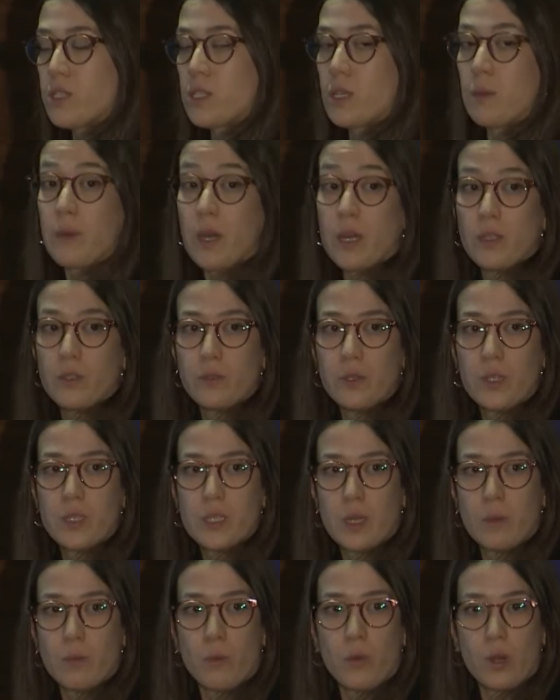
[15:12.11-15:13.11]
some countries
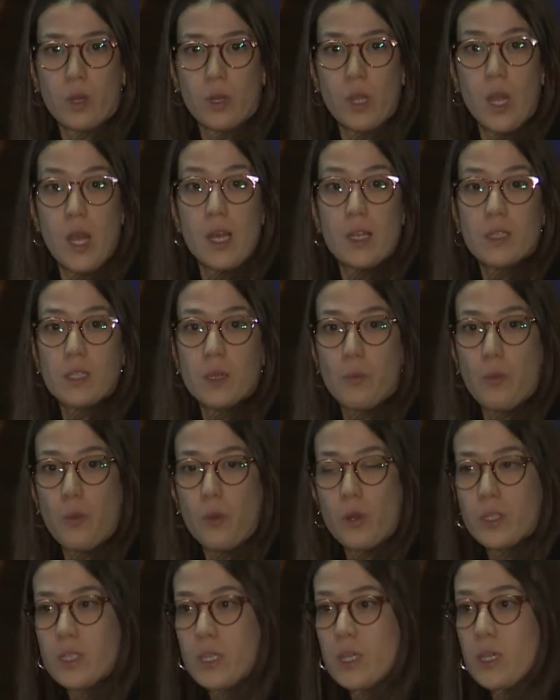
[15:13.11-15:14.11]
are more
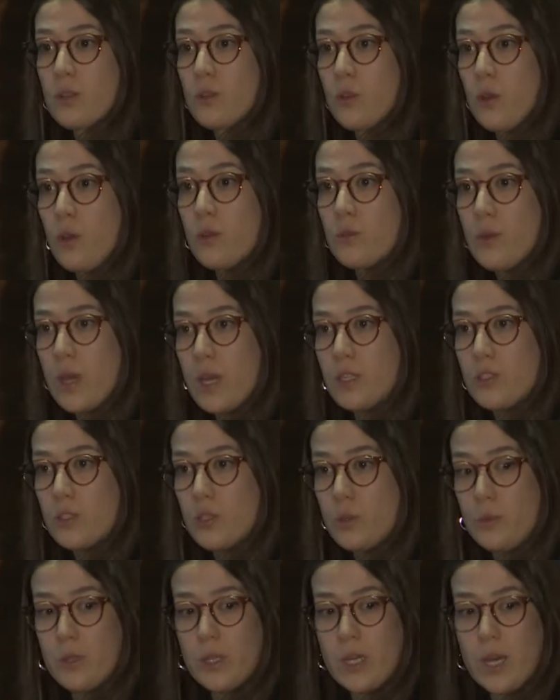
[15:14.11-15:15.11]
supporting long-range
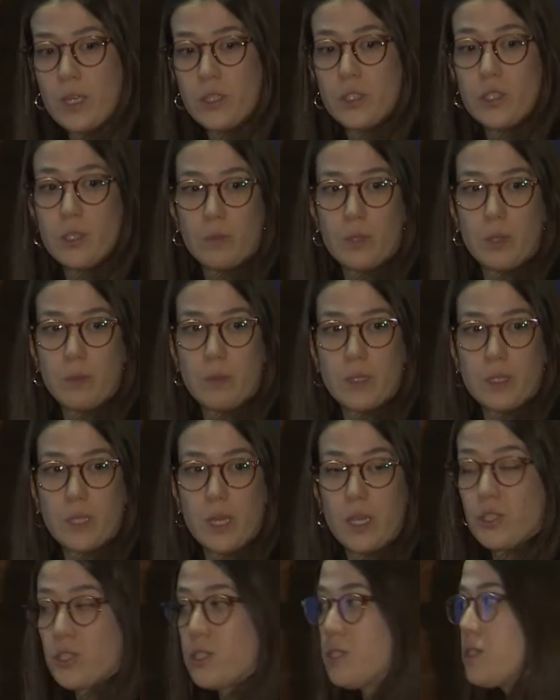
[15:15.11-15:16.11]
communication
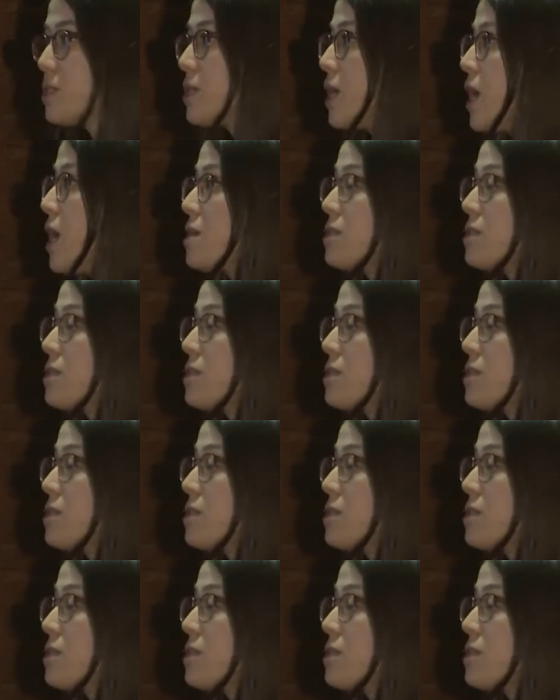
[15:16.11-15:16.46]
implementations.